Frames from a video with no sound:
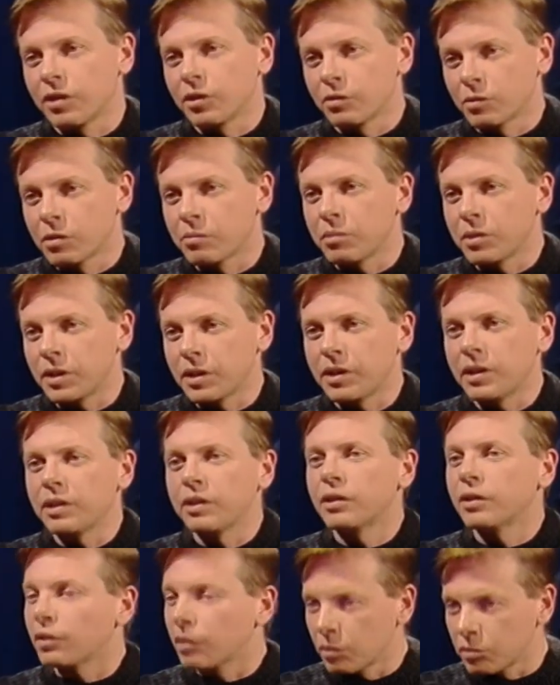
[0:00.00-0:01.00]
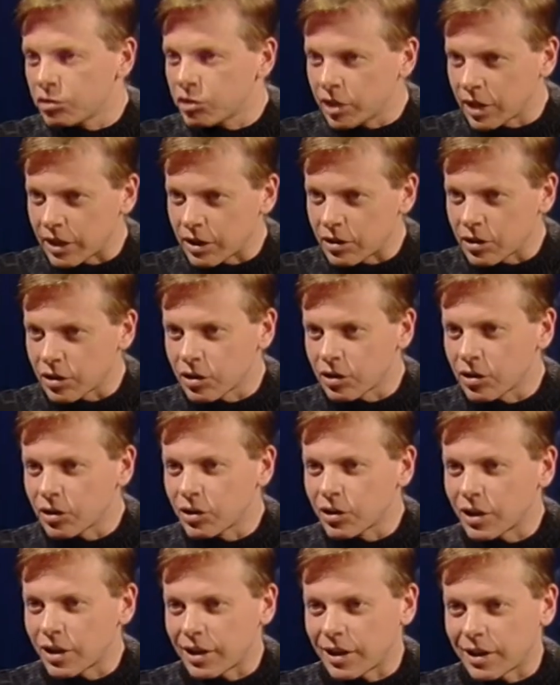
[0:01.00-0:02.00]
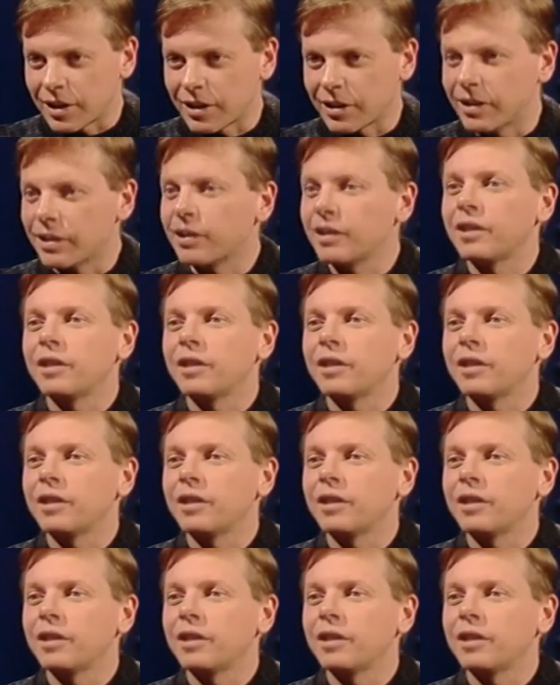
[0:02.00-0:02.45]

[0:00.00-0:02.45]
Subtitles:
there would be negotiations and,